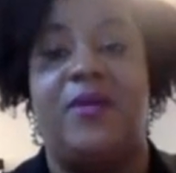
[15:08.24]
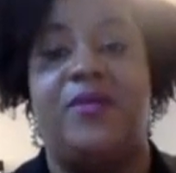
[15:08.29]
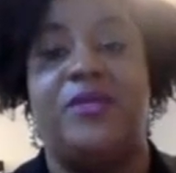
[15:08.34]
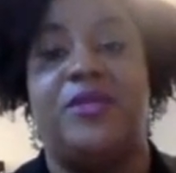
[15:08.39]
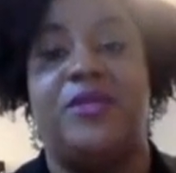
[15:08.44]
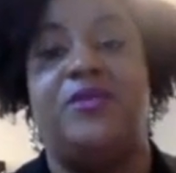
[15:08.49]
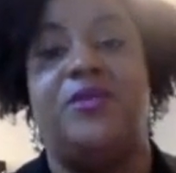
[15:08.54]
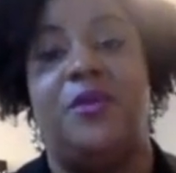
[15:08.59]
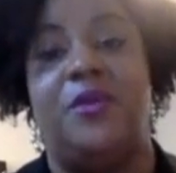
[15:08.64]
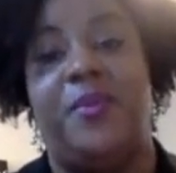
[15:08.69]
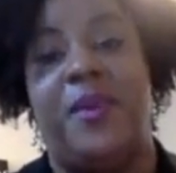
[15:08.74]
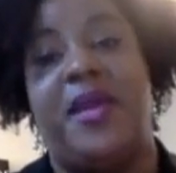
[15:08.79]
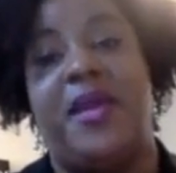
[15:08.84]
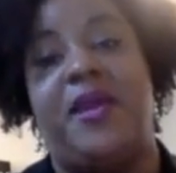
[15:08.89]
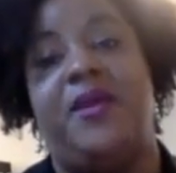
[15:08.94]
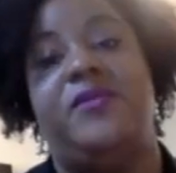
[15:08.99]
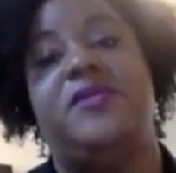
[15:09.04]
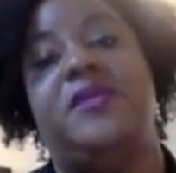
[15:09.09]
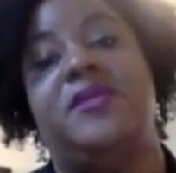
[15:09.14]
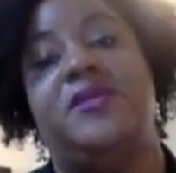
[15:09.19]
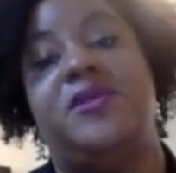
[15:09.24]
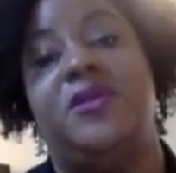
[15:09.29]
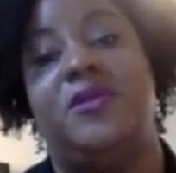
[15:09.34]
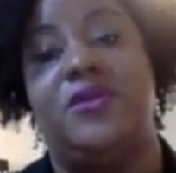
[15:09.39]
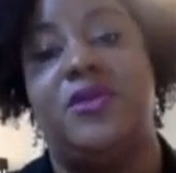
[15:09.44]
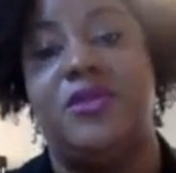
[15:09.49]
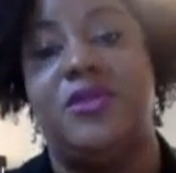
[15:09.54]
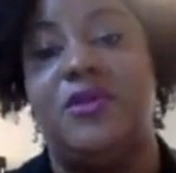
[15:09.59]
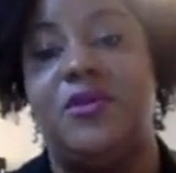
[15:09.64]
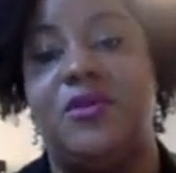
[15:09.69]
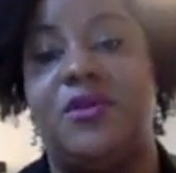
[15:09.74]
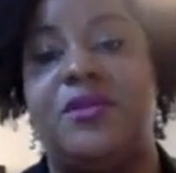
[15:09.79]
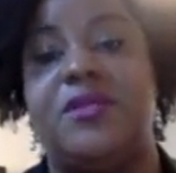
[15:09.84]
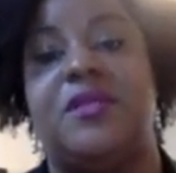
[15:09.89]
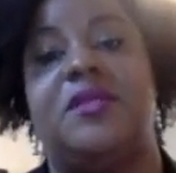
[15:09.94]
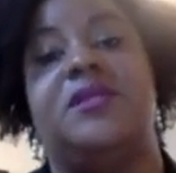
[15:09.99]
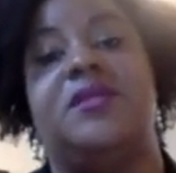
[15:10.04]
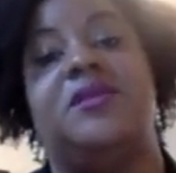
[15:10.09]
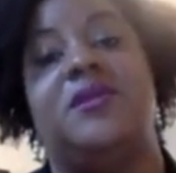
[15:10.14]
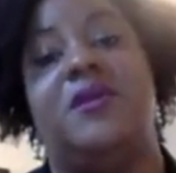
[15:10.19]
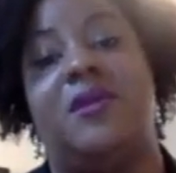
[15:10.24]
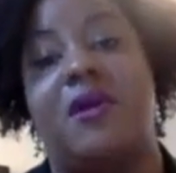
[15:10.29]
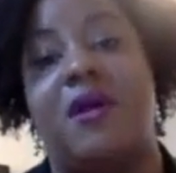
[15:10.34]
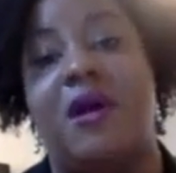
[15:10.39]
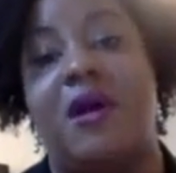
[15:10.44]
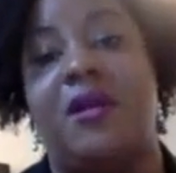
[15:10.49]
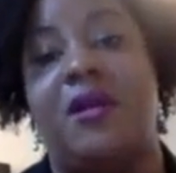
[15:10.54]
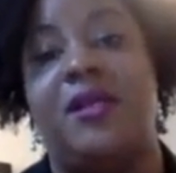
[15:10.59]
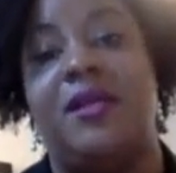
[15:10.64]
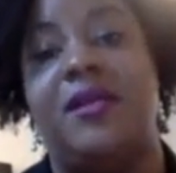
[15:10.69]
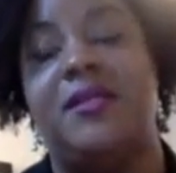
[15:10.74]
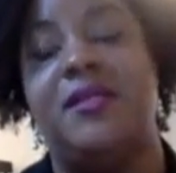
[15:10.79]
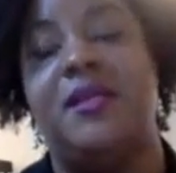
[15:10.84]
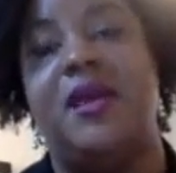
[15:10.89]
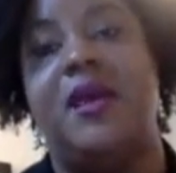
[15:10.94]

to your parents and to your students and to your colleagues.